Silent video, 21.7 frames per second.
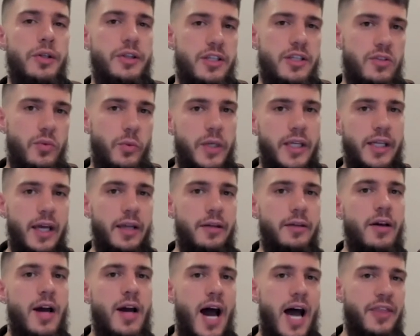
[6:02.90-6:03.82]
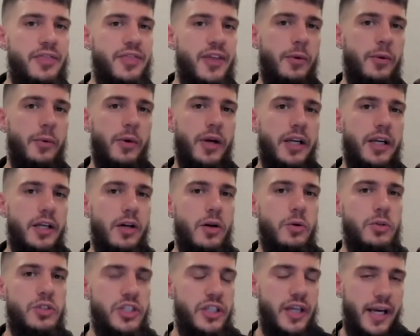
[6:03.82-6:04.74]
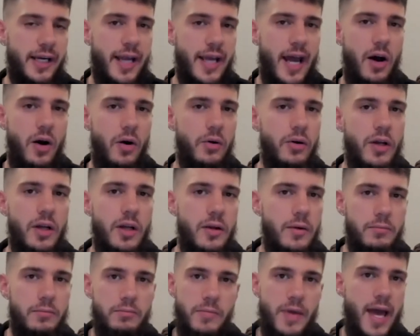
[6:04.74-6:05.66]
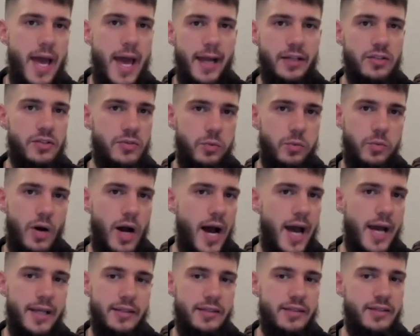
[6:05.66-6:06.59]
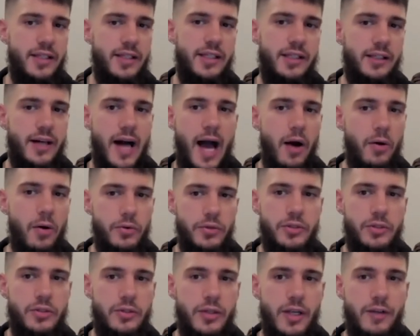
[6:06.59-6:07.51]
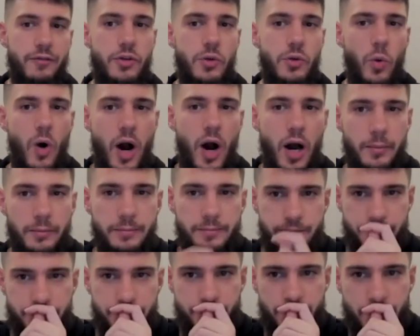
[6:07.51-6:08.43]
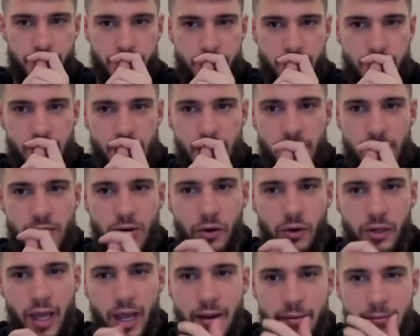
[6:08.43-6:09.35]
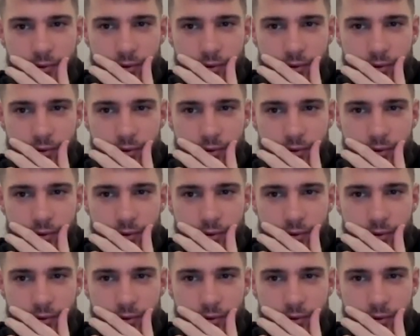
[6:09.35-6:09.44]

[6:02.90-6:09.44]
this weekend i think we're going to go check out xyz lounge if you want okay